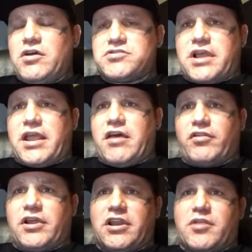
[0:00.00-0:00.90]
I was like
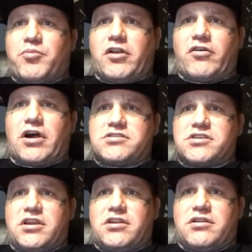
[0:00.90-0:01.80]
heavily into the punk rock
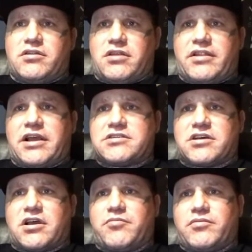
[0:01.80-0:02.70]
scene at that
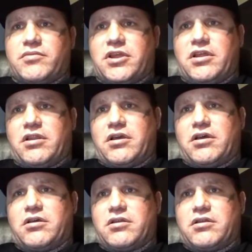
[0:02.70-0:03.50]
time. And